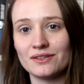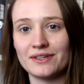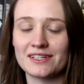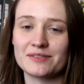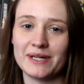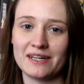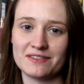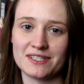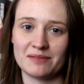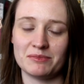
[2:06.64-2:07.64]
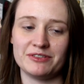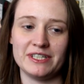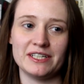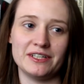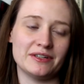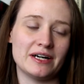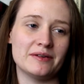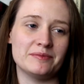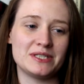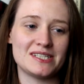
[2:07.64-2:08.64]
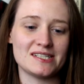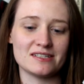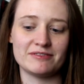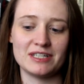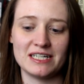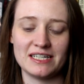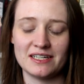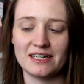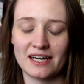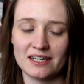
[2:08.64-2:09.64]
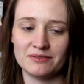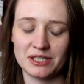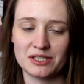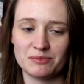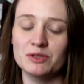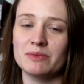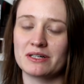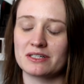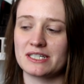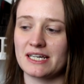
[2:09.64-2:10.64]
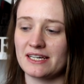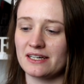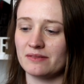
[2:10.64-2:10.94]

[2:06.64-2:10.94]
Next we have San Marino, which is a really, again, really small microstate.